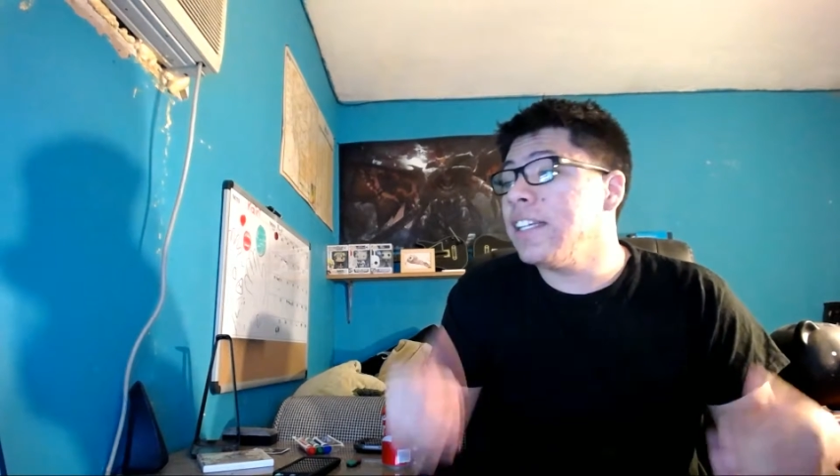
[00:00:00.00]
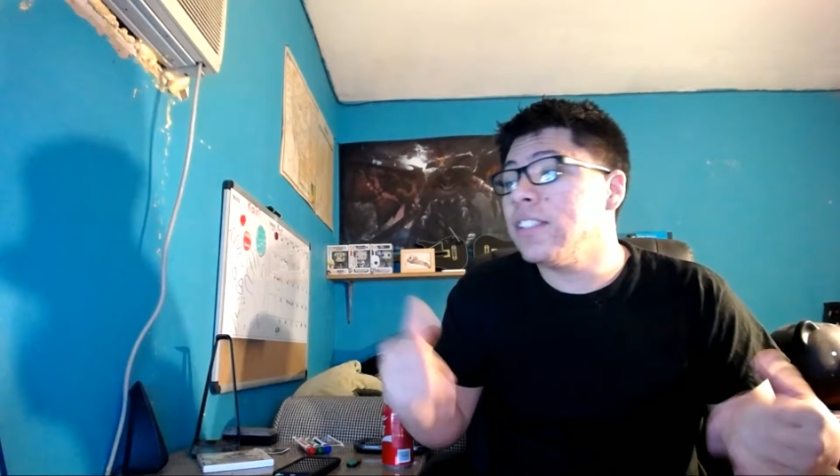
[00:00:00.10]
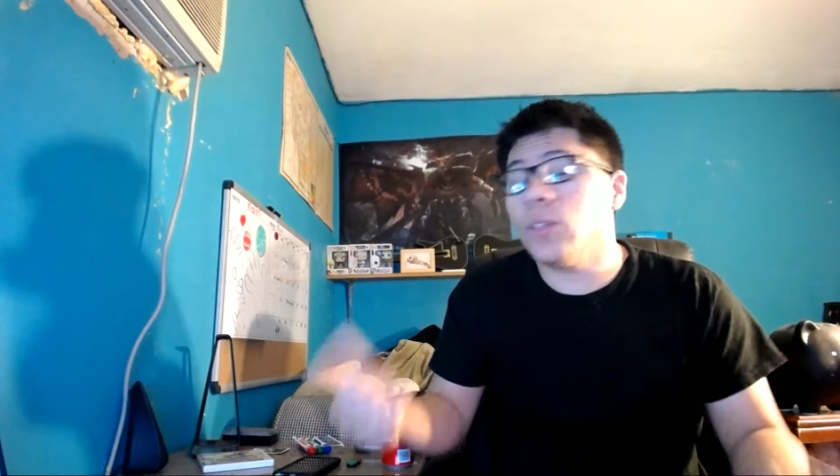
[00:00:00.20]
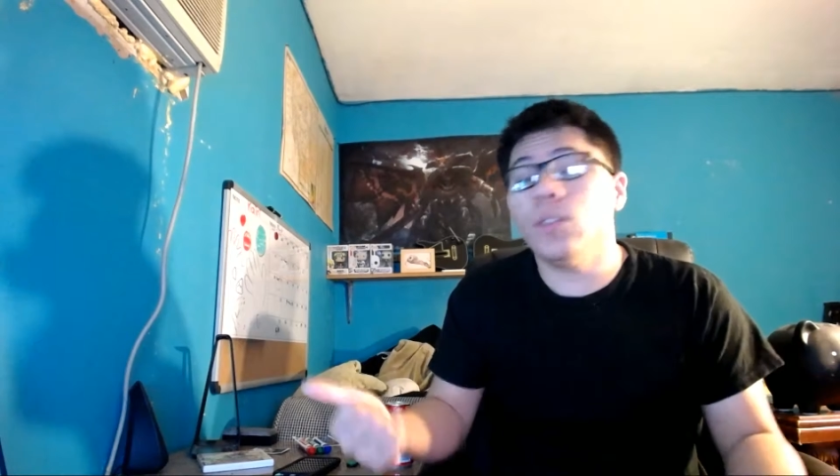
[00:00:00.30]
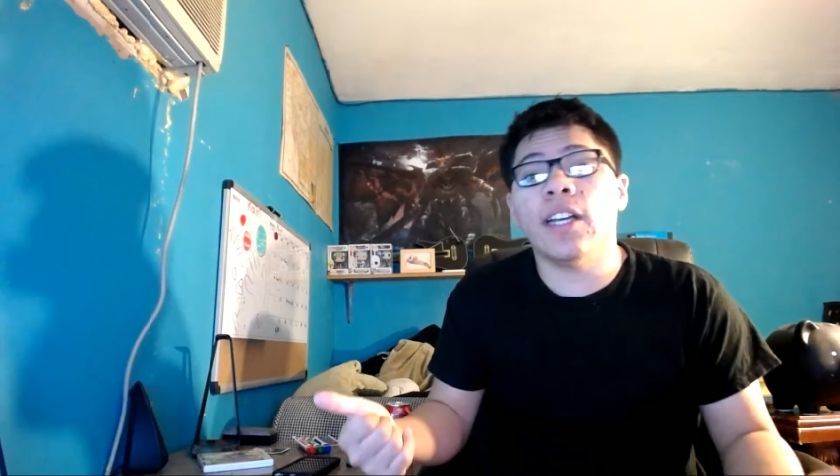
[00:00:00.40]

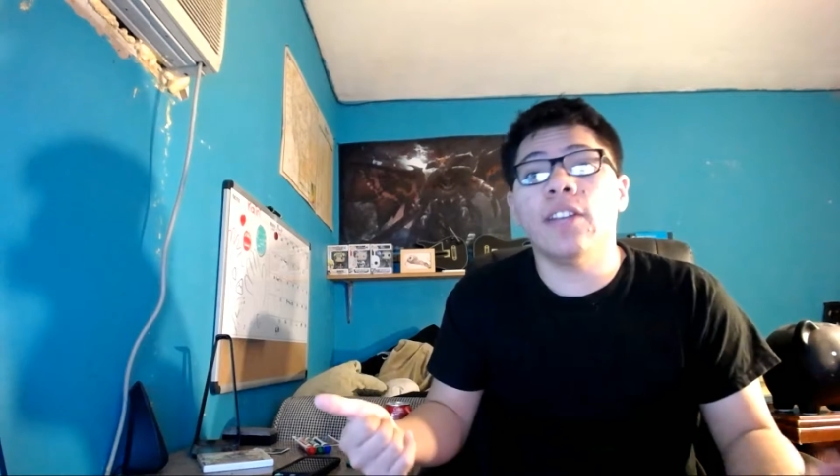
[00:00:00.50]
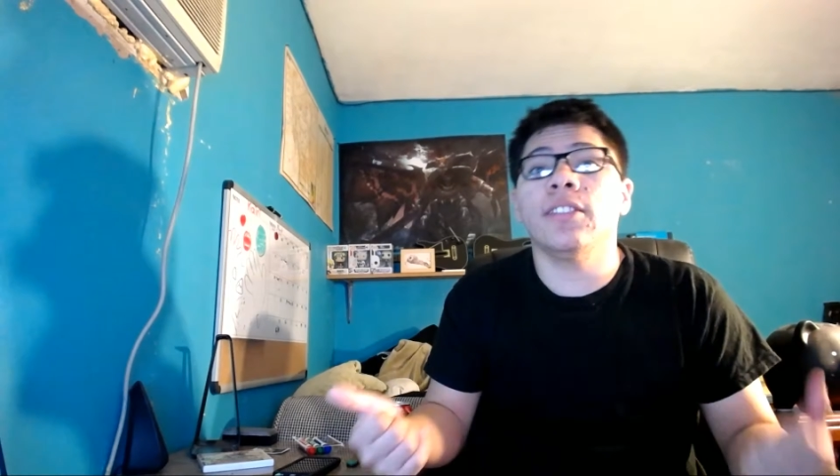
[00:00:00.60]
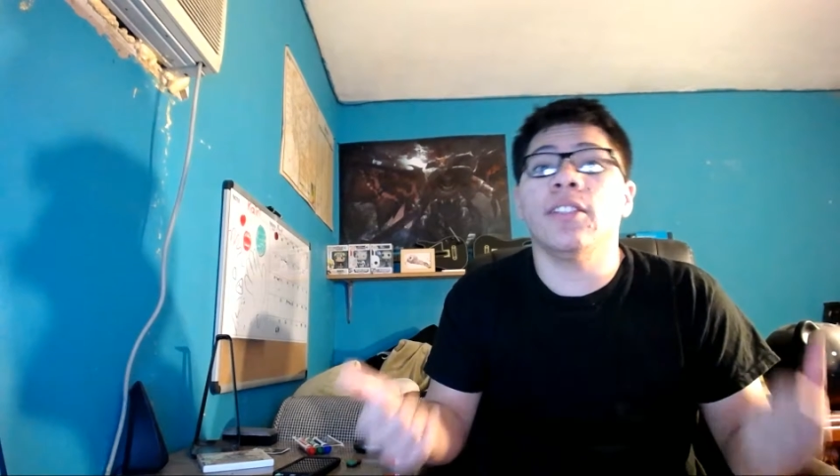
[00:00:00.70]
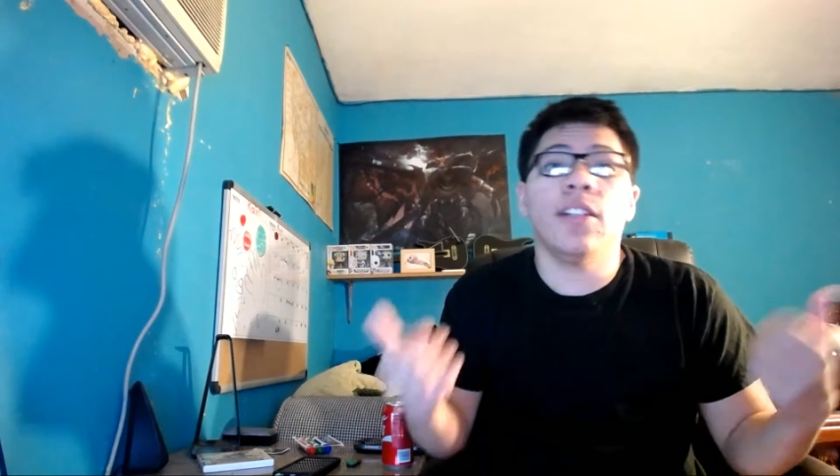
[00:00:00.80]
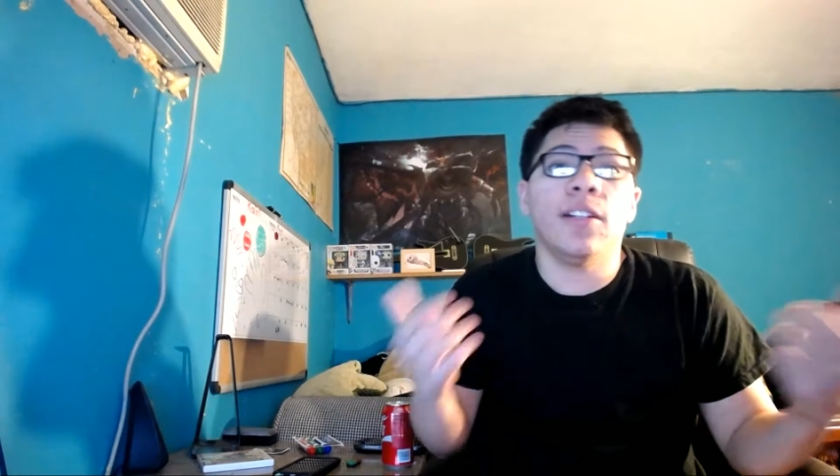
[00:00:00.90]
sold
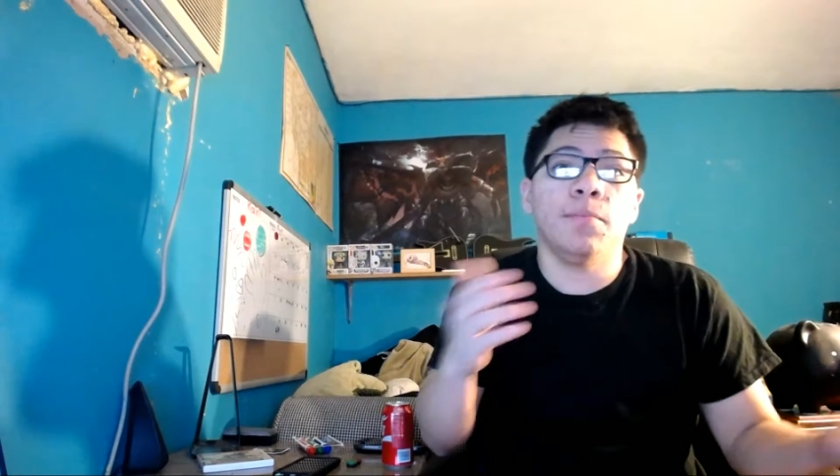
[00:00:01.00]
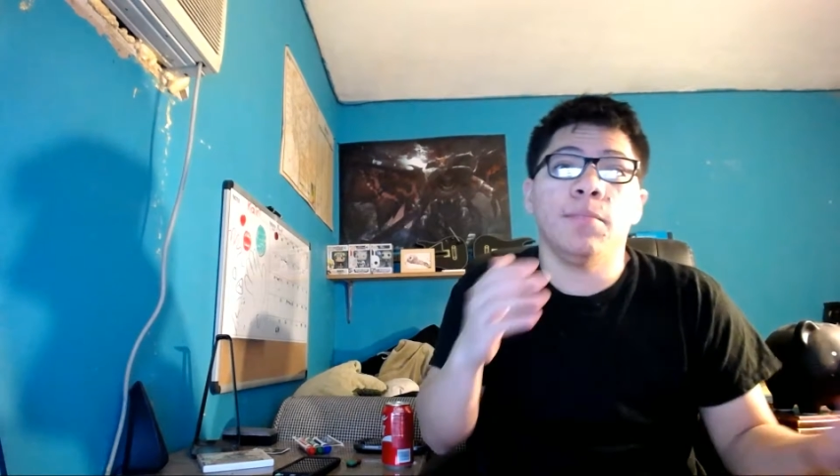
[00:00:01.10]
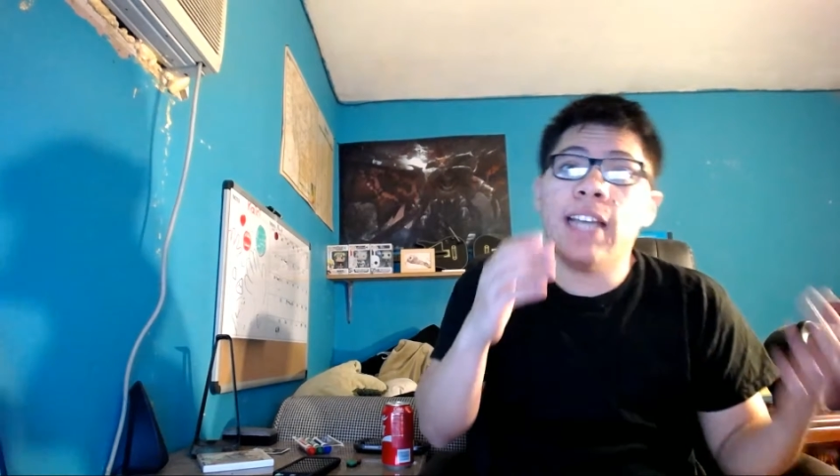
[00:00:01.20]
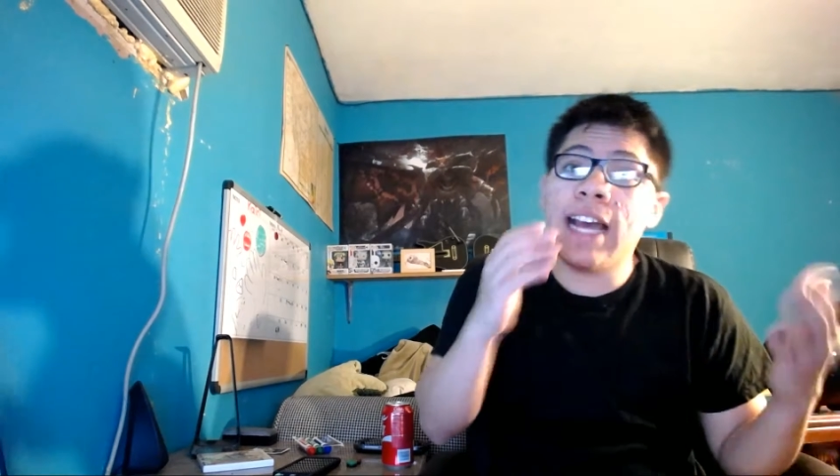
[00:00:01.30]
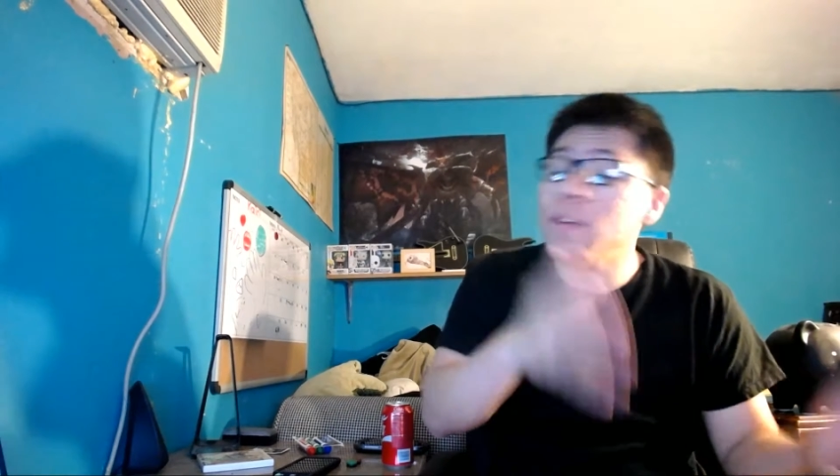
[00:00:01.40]
out there.
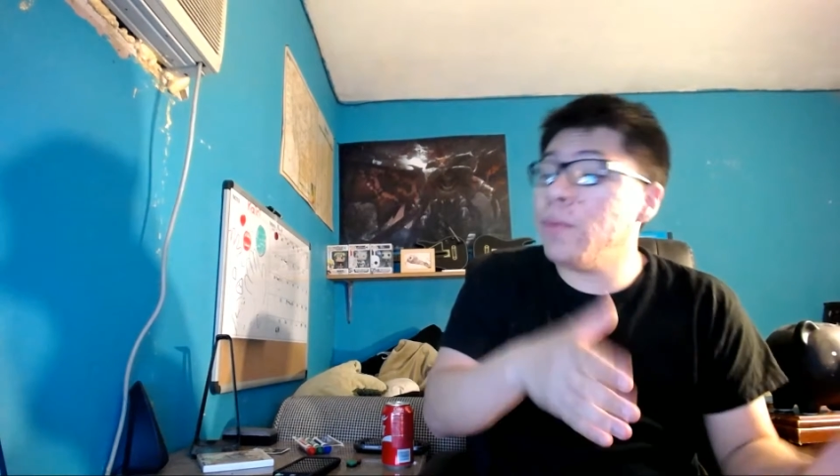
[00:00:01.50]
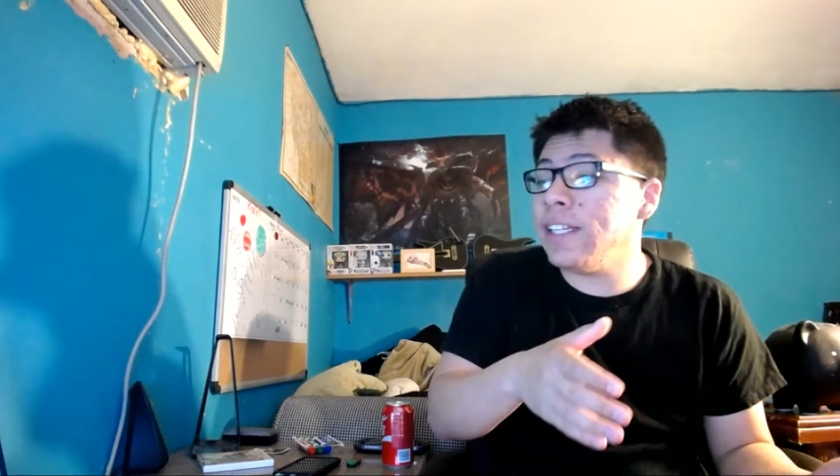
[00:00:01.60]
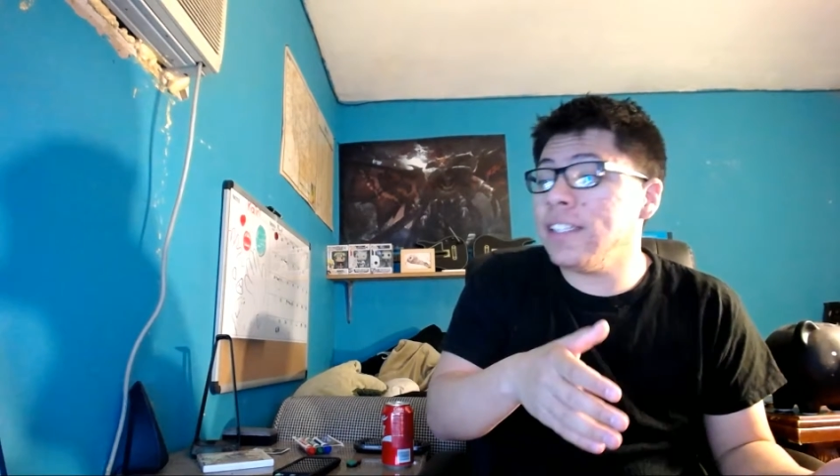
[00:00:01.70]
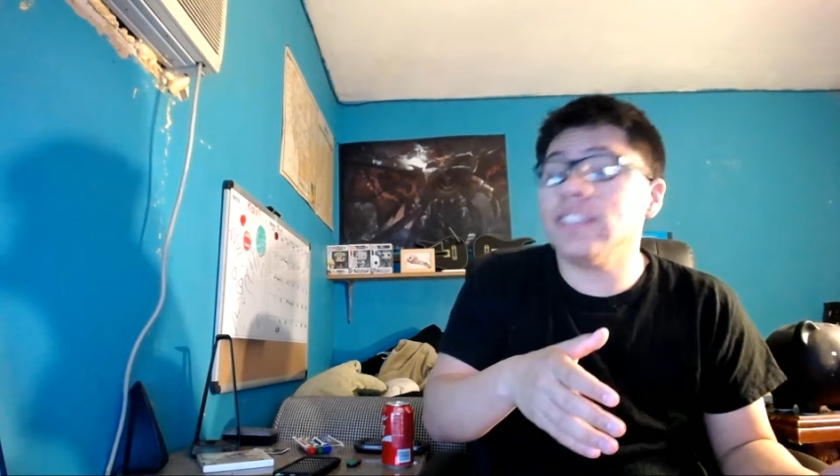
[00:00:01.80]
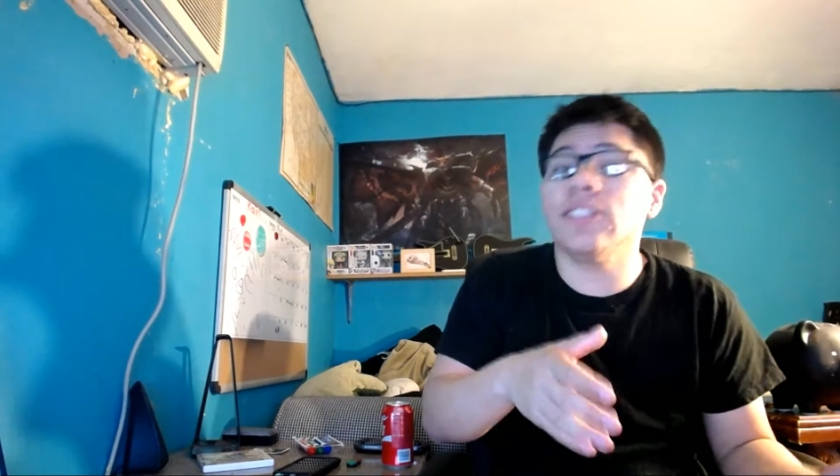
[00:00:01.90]
They have a
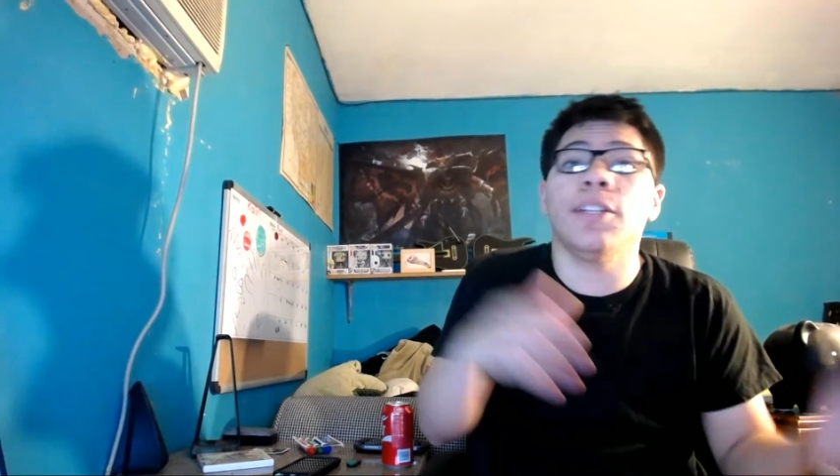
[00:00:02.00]
waiting list,